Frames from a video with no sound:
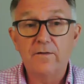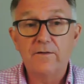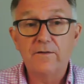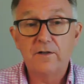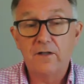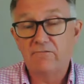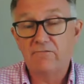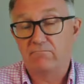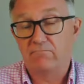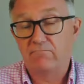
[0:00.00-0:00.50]

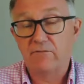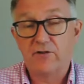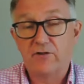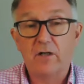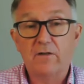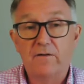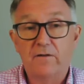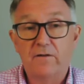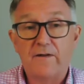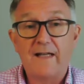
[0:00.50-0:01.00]
so
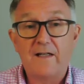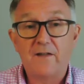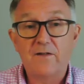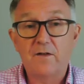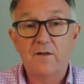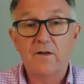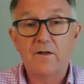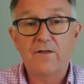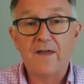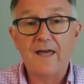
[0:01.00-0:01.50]
reserve of eggs
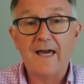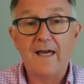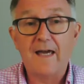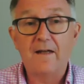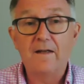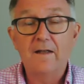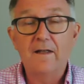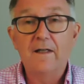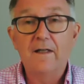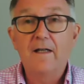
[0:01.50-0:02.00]
that are there.